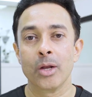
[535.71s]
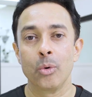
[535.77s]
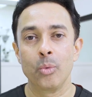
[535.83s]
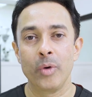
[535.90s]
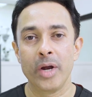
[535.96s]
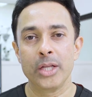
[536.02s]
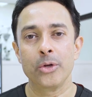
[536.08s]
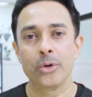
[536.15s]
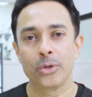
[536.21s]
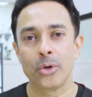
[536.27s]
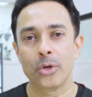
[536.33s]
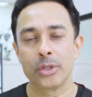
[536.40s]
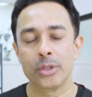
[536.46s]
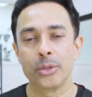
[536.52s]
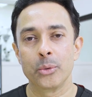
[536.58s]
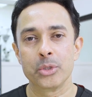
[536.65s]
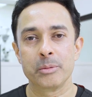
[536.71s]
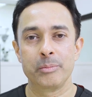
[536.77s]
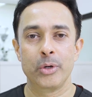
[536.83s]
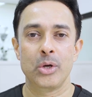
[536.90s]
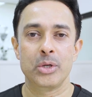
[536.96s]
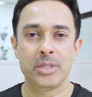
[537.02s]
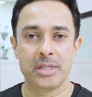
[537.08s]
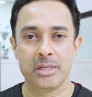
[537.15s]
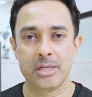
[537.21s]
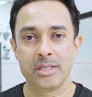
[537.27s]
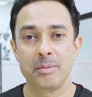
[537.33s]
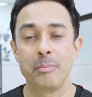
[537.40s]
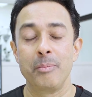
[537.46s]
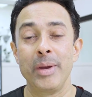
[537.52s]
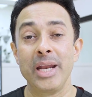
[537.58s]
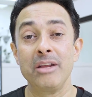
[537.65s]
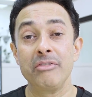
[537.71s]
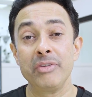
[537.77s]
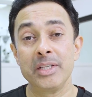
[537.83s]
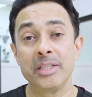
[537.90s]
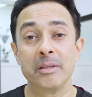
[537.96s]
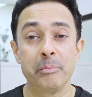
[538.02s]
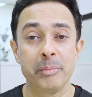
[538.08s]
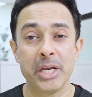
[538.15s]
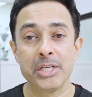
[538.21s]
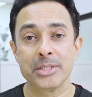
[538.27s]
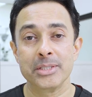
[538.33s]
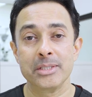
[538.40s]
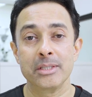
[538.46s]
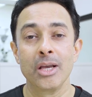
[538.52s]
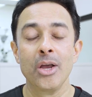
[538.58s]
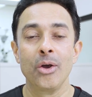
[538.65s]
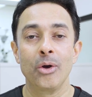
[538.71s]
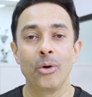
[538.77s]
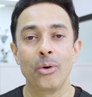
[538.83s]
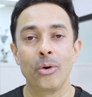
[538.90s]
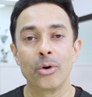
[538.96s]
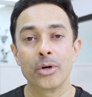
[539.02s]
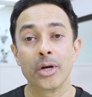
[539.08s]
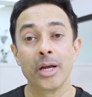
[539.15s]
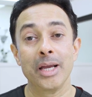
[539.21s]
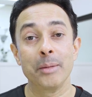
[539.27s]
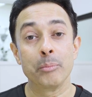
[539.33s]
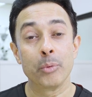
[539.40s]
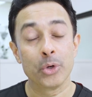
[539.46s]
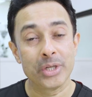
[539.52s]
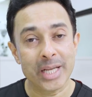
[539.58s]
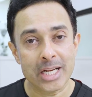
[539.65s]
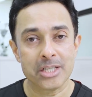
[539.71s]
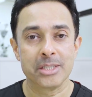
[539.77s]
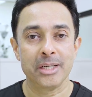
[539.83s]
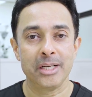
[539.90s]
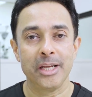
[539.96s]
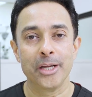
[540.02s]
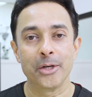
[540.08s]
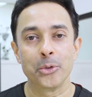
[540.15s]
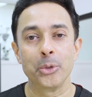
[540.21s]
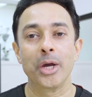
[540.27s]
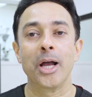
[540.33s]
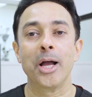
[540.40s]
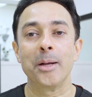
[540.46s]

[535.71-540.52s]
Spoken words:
whether or not those processes benefit the patient or potentially could